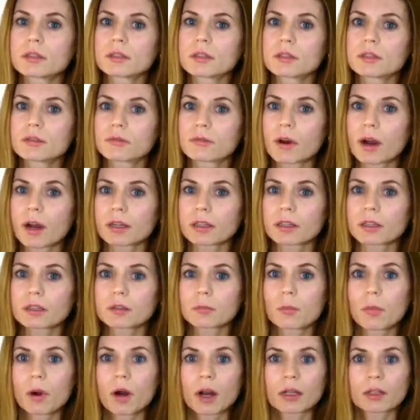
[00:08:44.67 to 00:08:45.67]

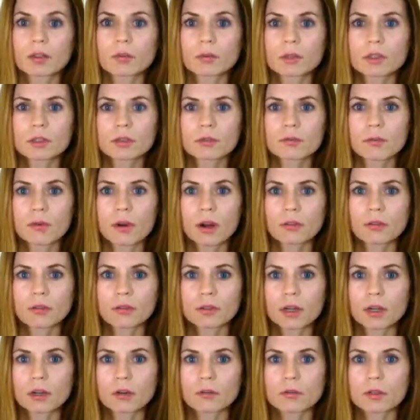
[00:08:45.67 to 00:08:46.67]
divided by
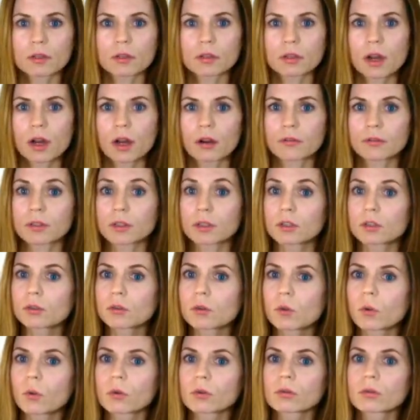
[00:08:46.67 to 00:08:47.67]
25,000 after the
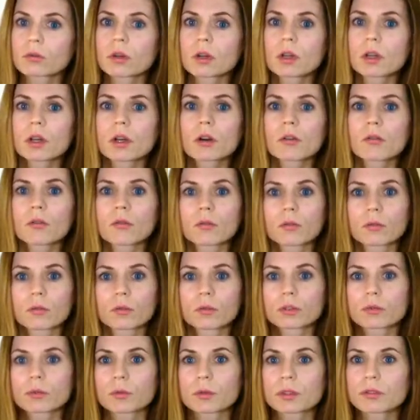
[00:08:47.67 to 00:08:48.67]
loan
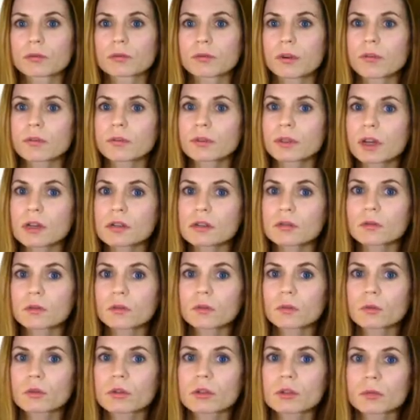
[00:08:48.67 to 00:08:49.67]
worth
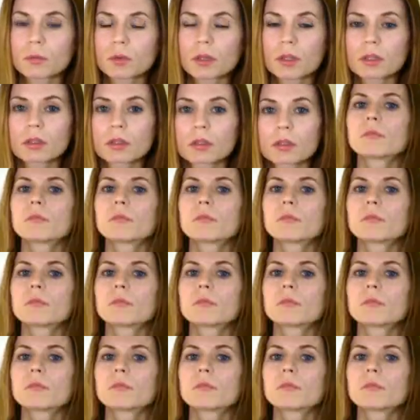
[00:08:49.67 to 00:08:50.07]
25,000 was being